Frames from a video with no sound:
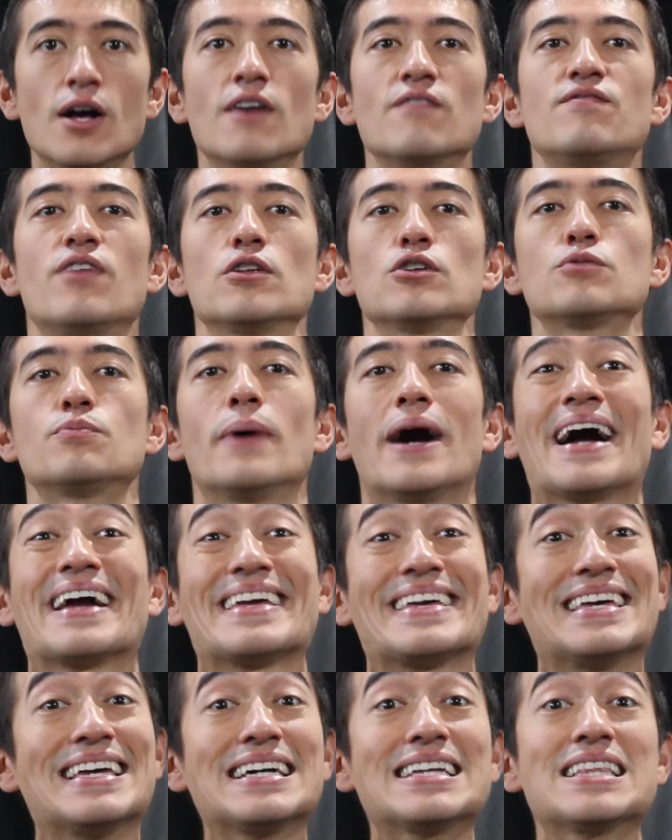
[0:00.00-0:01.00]
followed by
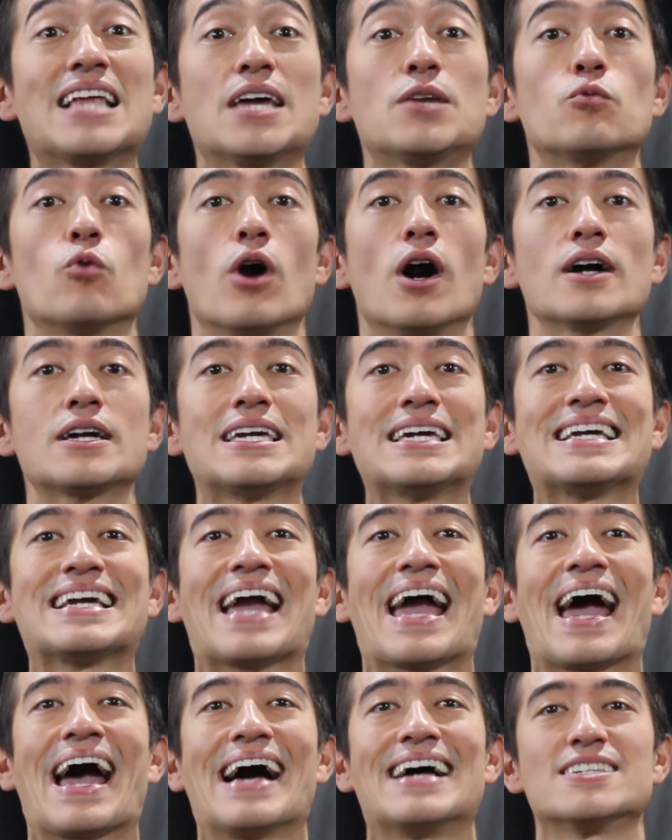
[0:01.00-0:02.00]
incline walking
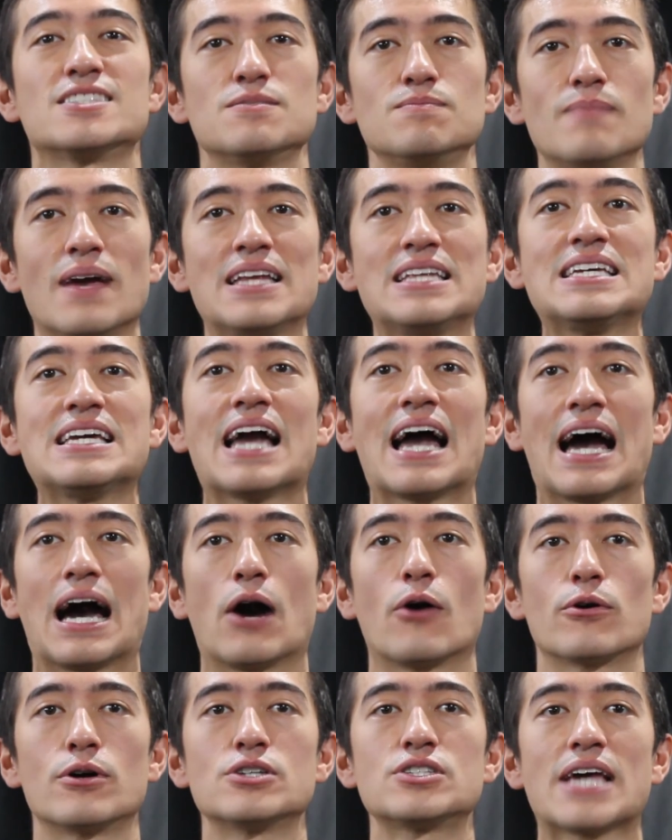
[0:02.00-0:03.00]
as many
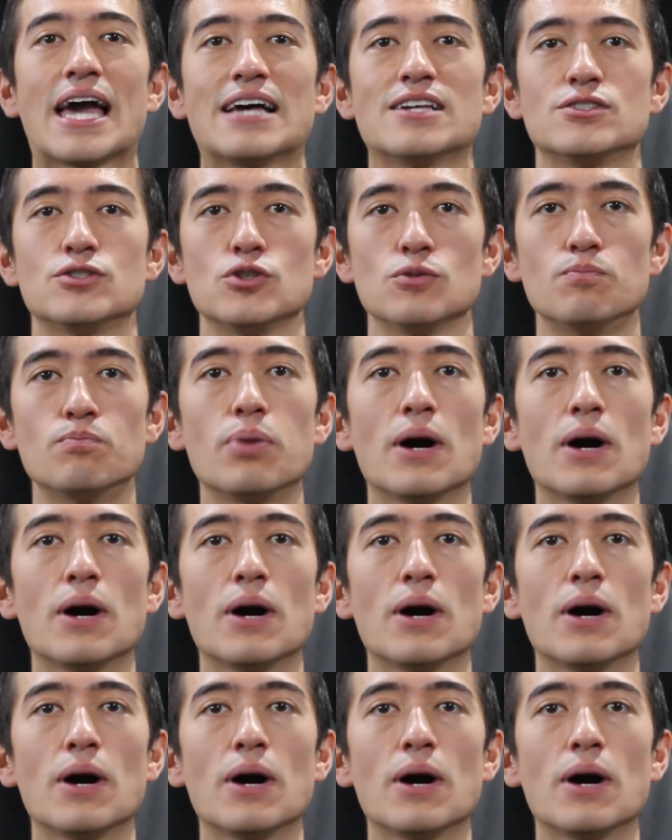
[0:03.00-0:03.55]
hours as you